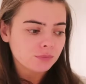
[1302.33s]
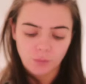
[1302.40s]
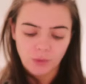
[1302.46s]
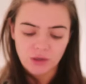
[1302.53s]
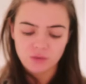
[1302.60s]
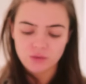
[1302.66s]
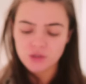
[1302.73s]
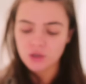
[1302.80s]

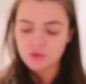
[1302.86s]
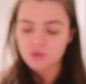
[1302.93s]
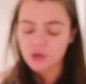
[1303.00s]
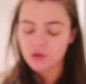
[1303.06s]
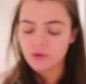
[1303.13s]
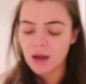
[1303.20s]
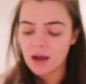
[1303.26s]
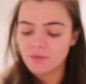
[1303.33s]
We also
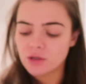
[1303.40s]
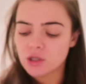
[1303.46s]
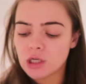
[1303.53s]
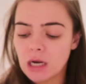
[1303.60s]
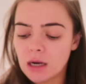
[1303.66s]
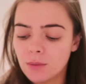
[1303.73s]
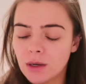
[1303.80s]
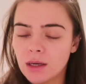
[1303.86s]
don't have a
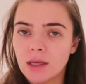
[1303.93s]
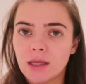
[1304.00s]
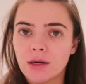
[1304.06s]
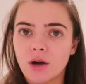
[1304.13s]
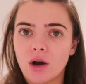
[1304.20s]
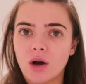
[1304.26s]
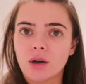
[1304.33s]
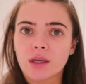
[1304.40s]
shower in
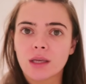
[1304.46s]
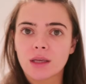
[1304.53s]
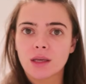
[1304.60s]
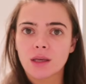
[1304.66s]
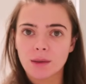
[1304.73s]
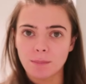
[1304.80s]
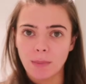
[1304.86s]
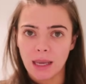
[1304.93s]
our
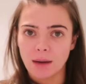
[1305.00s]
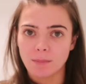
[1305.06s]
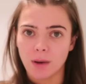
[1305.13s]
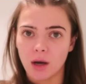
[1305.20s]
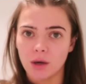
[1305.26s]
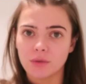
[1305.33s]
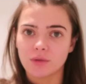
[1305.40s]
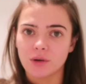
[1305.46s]
main
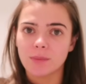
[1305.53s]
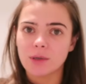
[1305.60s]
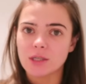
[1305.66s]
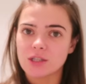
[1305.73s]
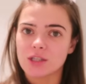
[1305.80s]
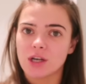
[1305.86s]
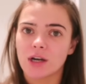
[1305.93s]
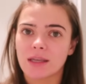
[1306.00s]
bathroom,
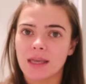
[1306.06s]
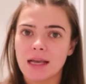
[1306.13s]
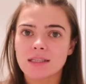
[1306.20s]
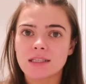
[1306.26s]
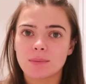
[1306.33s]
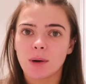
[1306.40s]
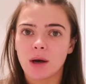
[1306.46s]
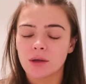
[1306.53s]
which is our
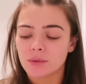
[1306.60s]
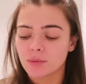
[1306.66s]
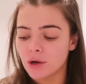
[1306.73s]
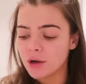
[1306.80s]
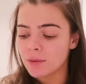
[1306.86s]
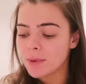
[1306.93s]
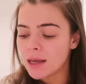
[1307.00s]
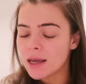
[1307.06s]
guest
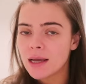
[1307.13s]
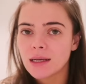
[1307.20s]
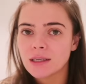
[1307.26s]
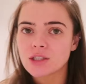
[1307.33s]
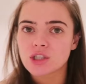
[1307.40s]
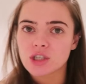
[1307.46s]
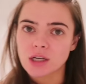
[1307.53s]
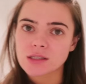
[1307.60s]
bathroom.
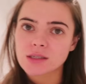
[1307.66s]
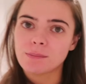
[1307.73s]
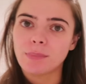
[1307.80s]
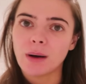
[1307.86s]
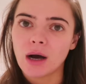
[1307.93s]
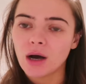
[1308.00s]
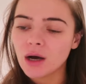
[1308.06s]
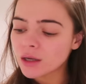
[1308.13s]
It's just a
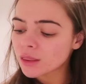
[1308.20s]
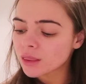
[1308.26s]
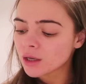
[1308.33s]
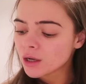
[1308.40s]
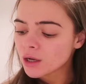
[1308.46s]
bath.